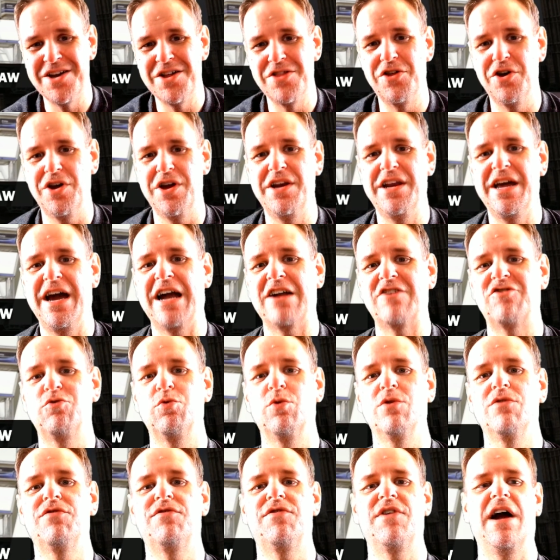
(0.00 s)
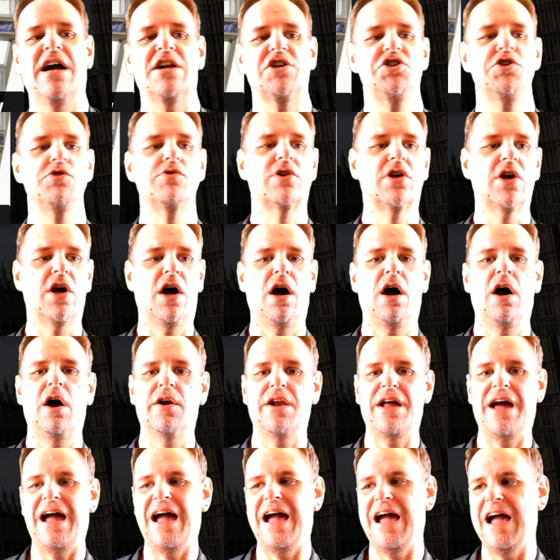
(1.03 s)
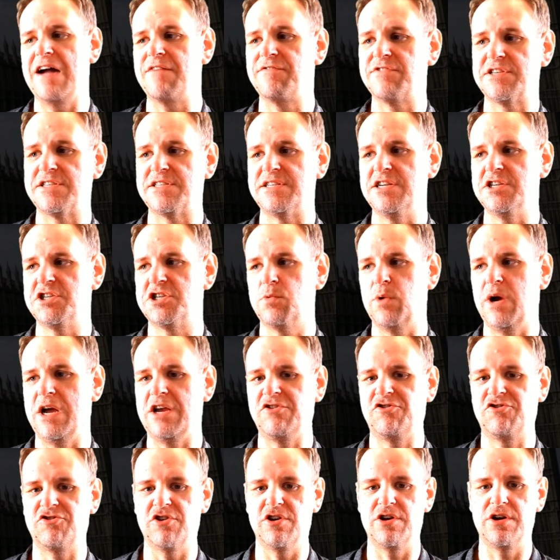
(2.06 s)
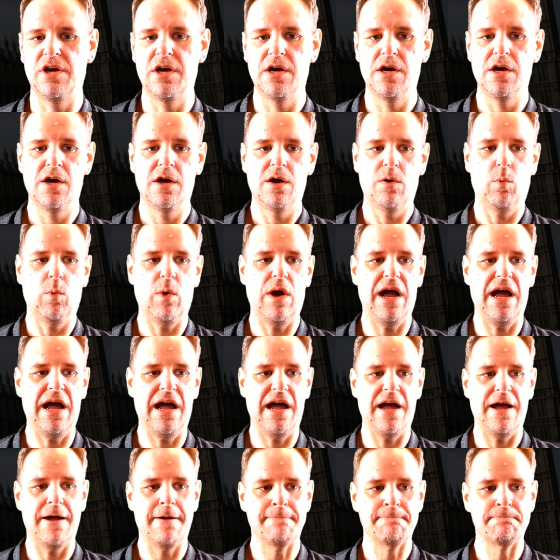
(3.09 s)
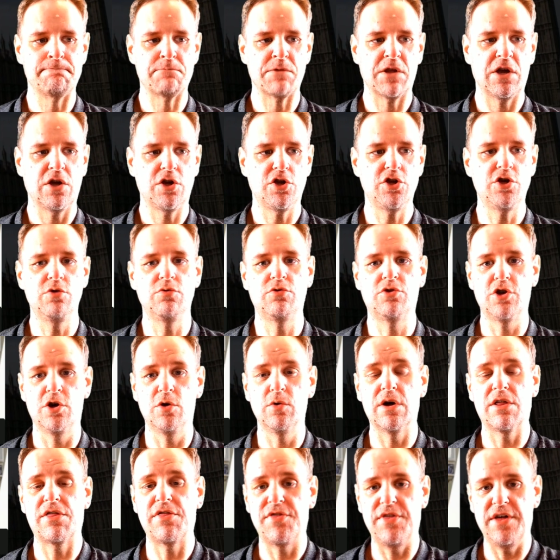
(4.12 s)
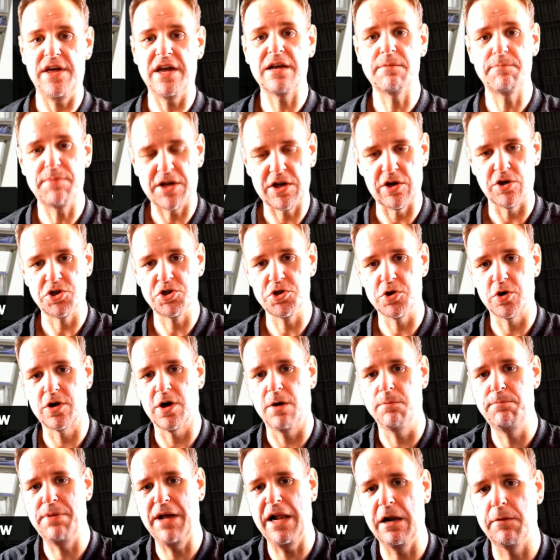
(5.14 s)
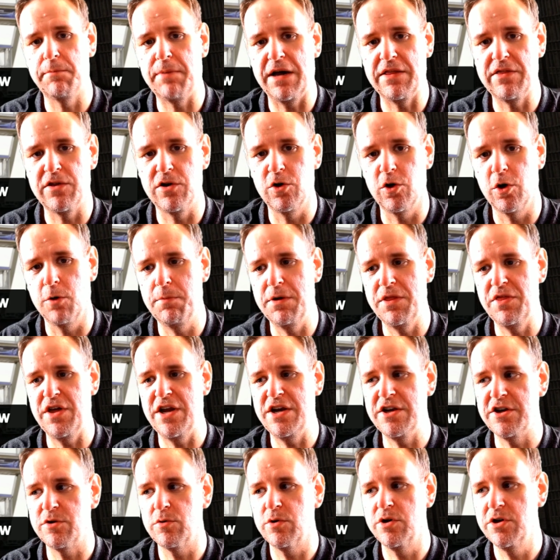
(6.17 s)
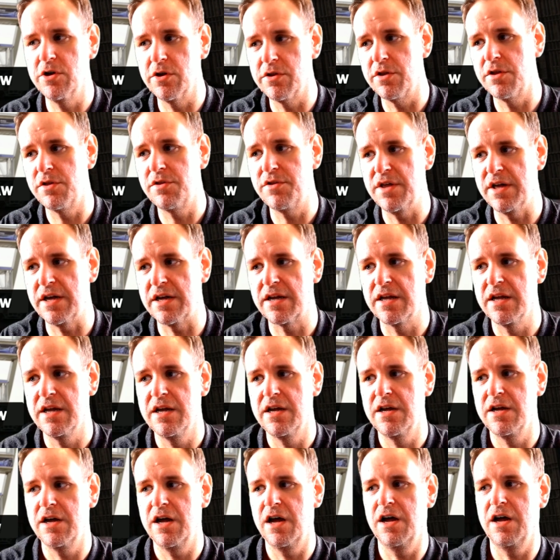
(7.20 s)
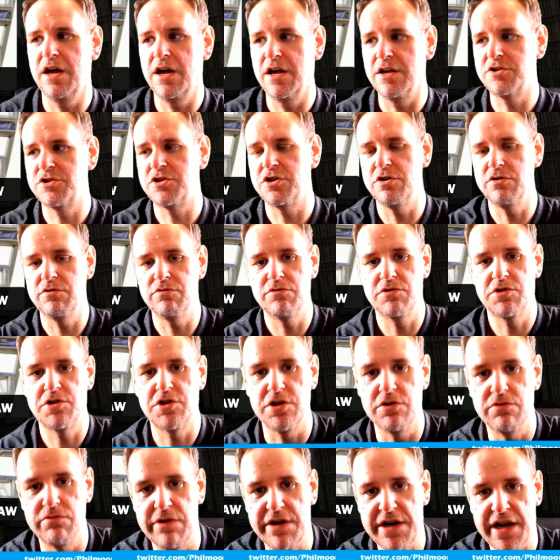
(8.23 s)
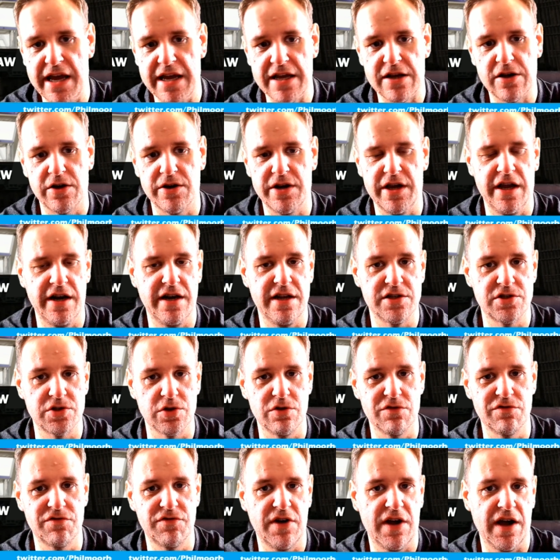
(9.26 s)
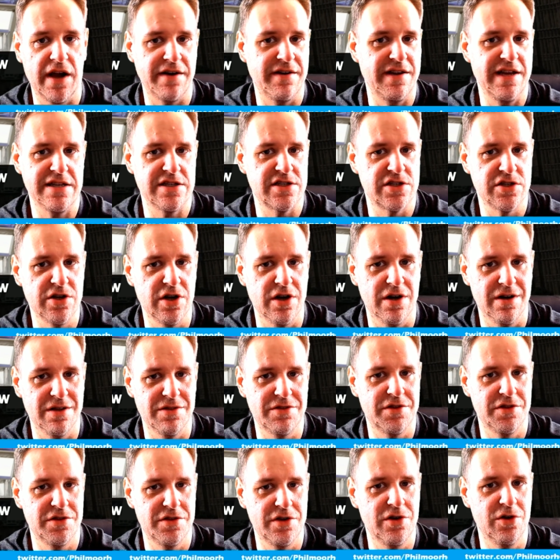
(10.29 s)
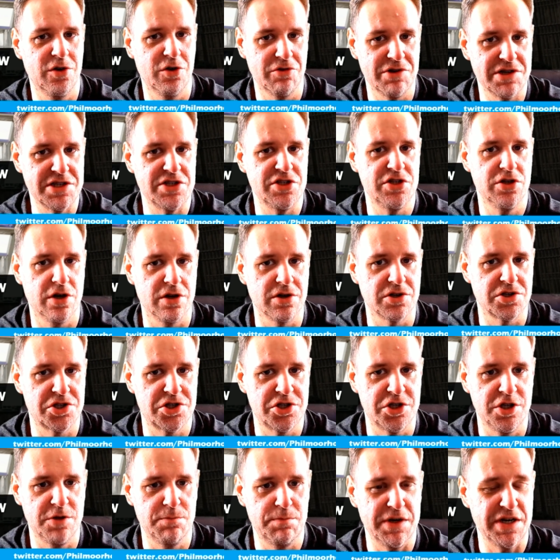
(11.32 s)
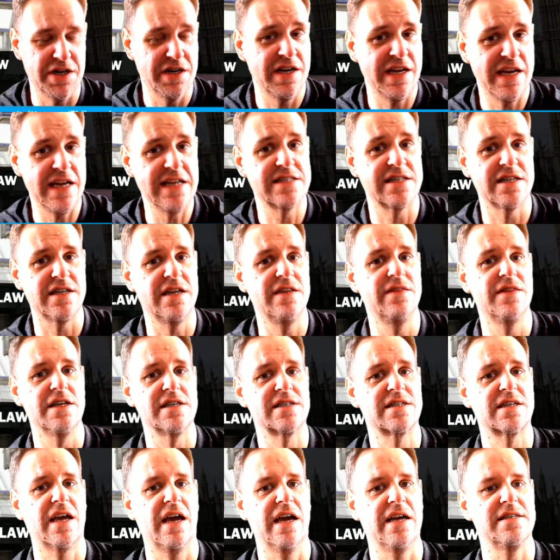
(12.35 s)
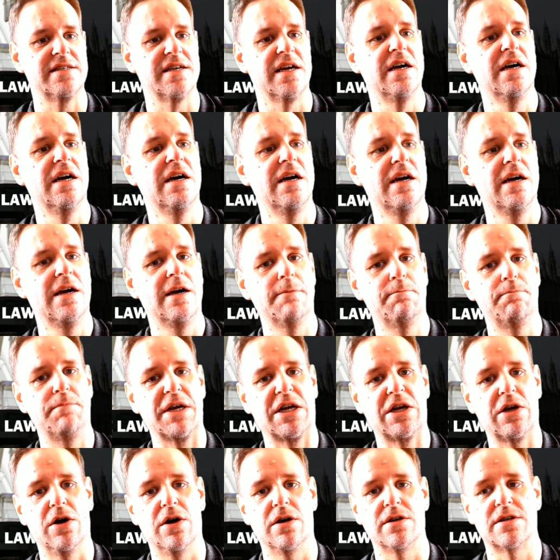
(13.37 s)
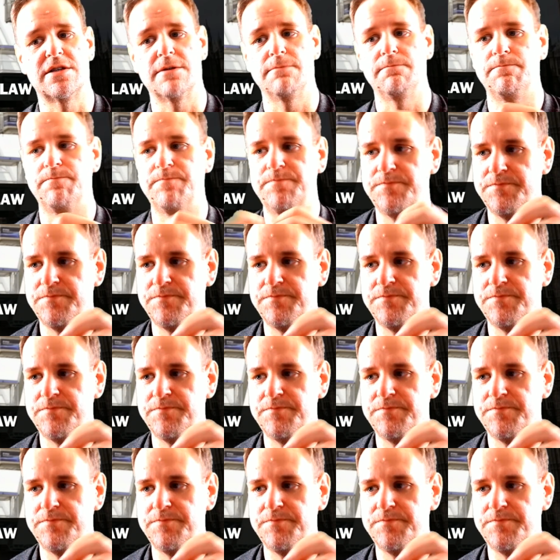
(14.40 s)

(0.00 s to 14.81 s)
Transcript: that in actual fact you can't have a situation where you do a thing because you're compelled by the law, but then do another thing to renege on it and it's all fine. It's not. The law is not stupid, and it isn't in this case, because